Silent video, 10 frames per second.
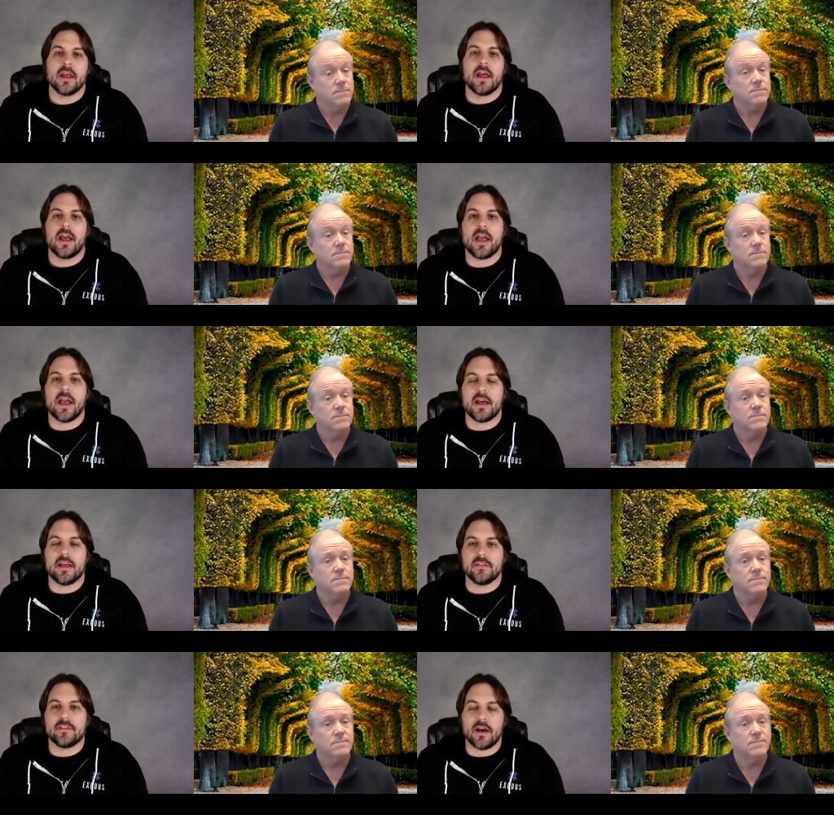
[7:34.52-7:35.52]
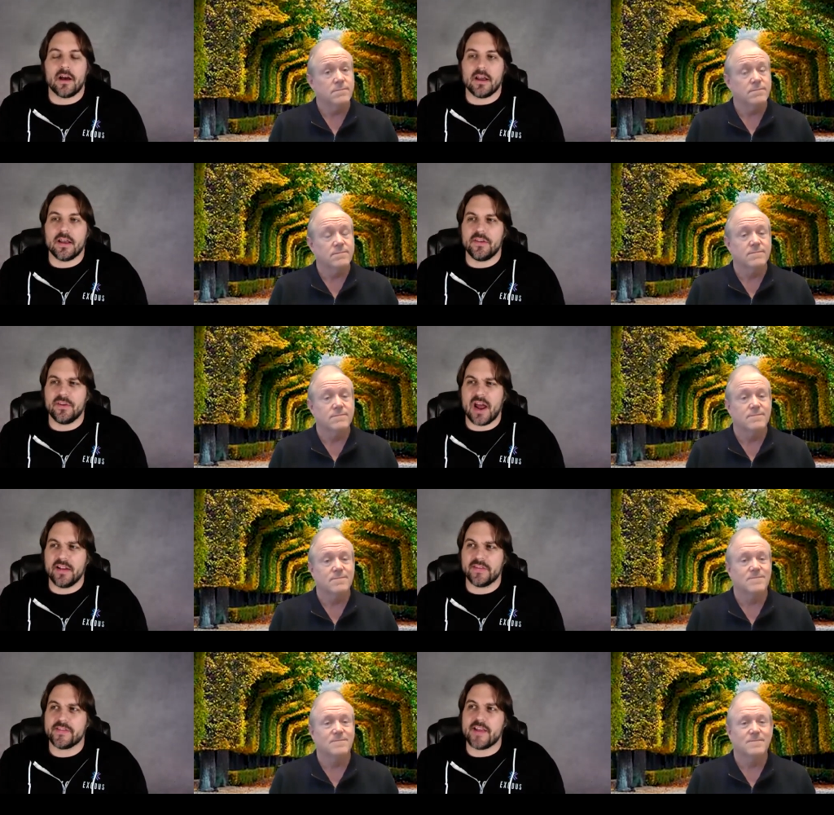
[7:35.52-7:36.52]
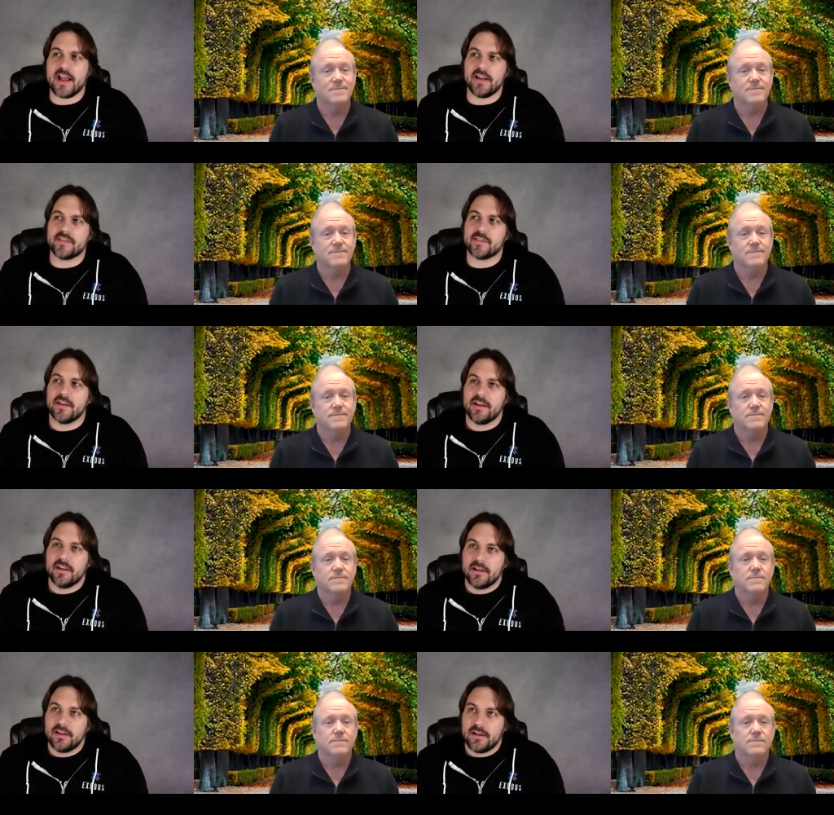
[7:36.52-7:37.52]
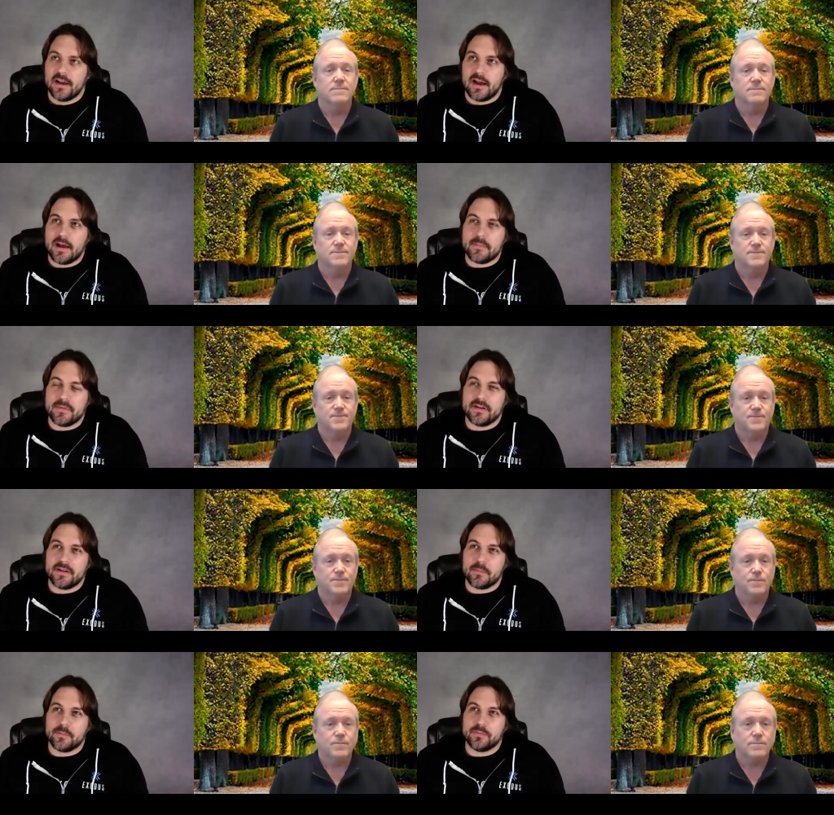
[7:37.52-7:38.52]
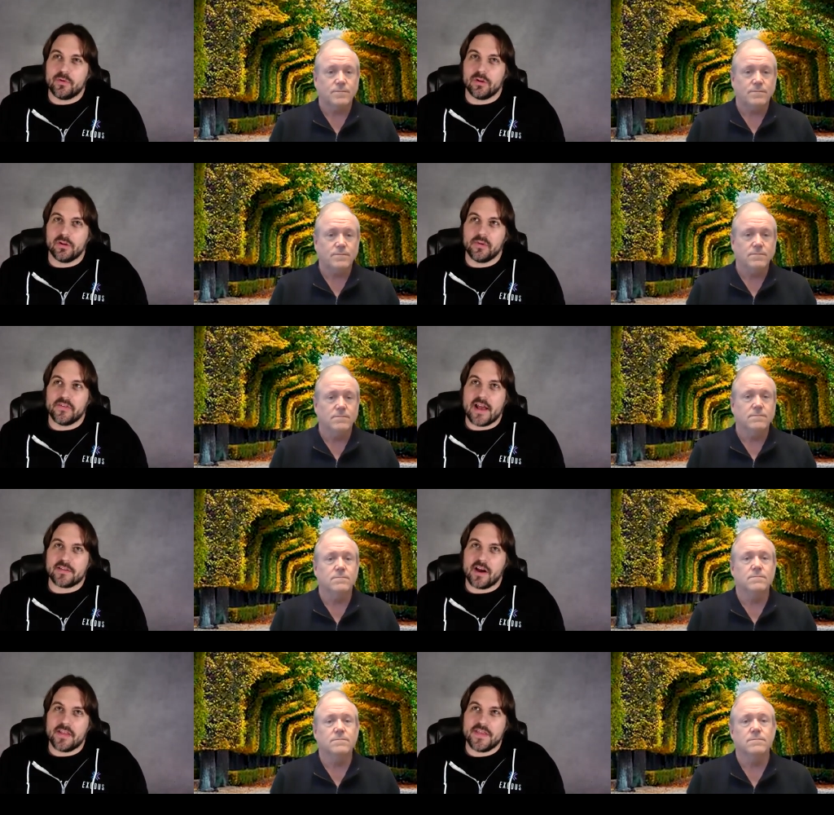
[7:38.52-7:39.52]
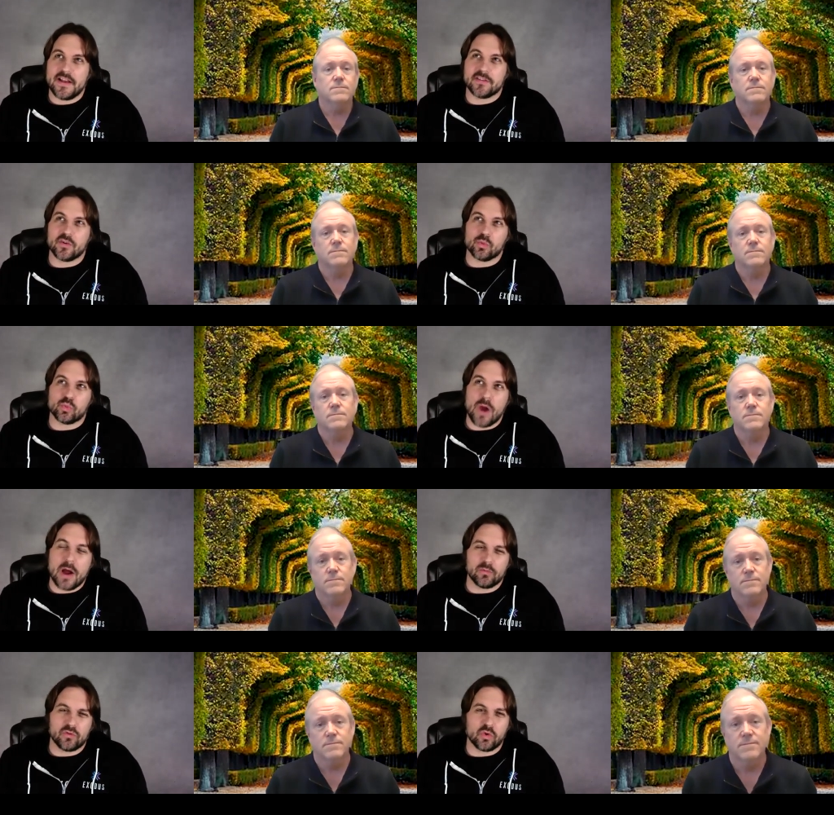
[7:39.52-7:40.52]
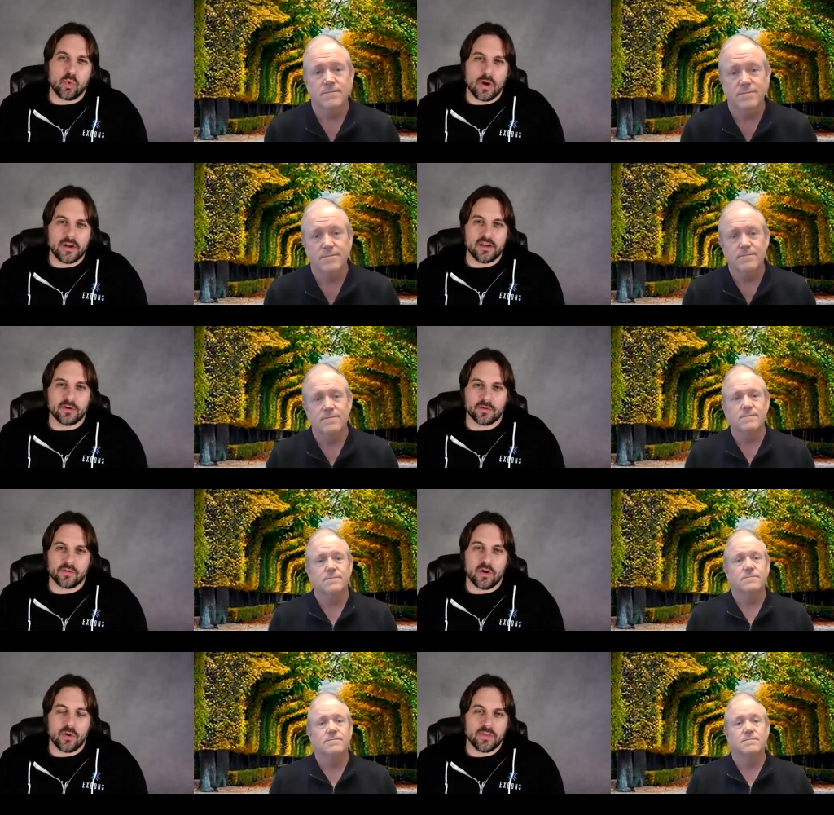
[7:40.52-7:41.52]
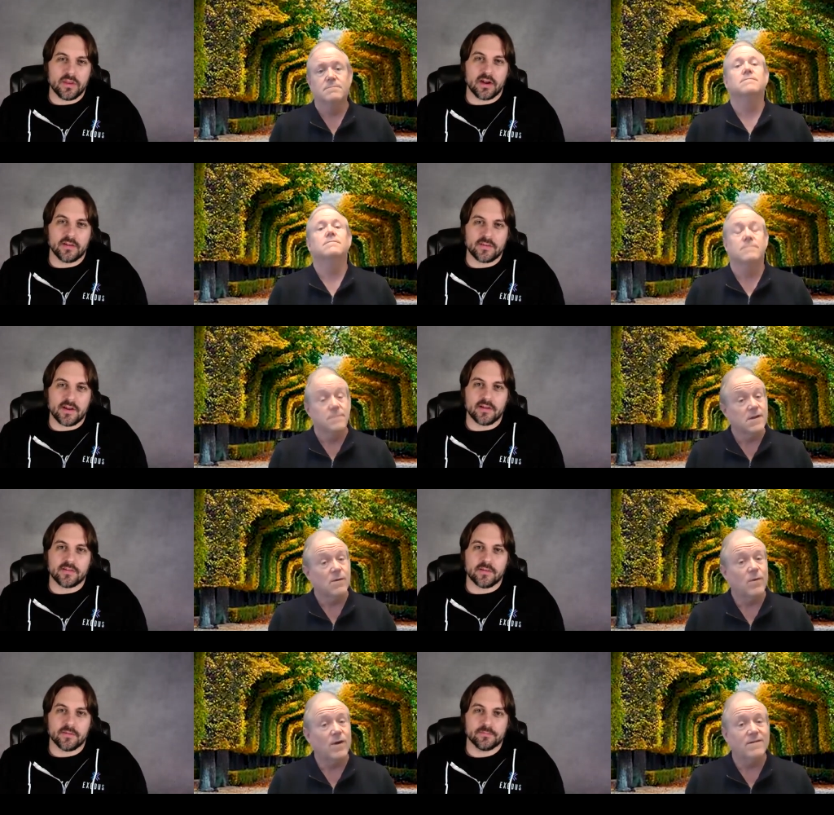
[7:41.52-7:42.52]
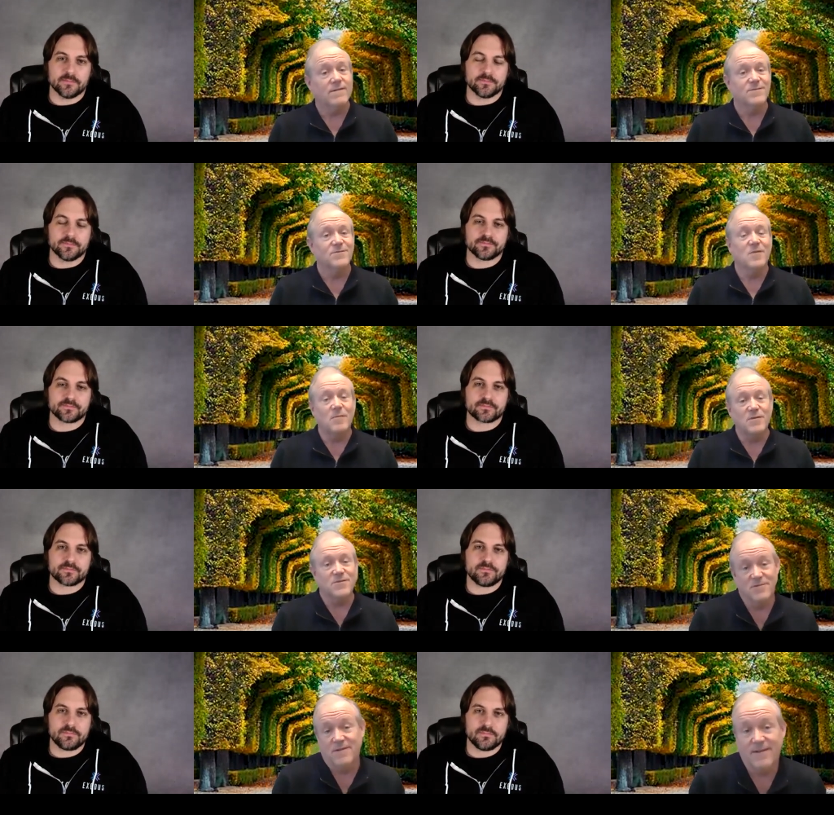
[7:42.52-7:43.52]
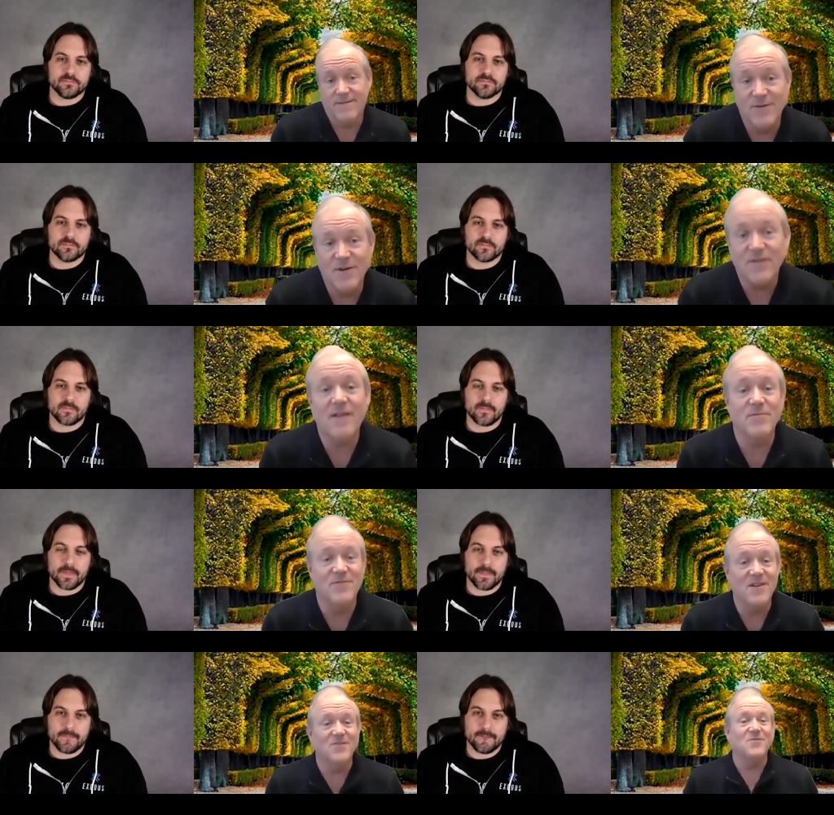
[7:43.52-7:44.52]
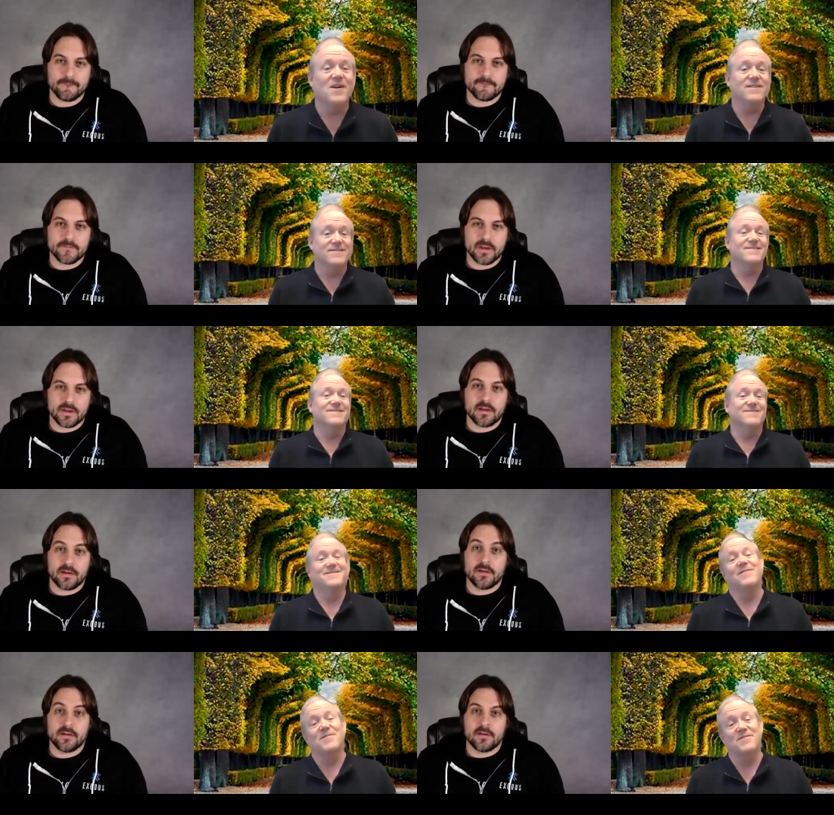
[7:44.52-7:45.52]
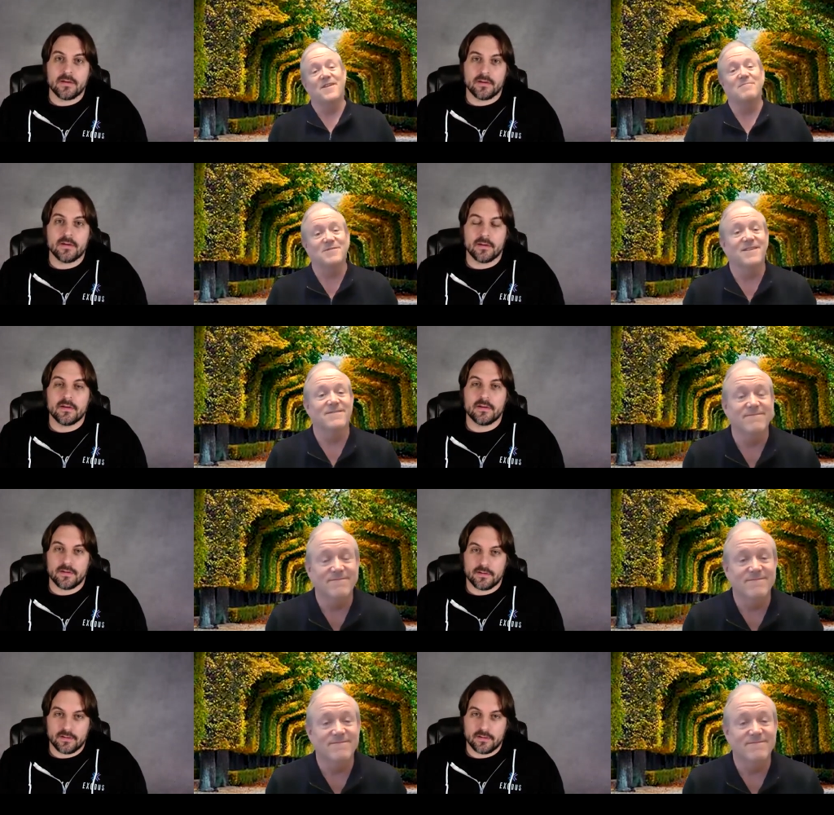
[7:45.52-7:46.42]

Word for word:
Speaker 1: Mm. And uh, in the United States, I'm gonna I'm doing a little bit of a guess here. I think it's around
Speaker 2: 20 or so in the United States. Wow. So you're almost you're like 25% US and 75%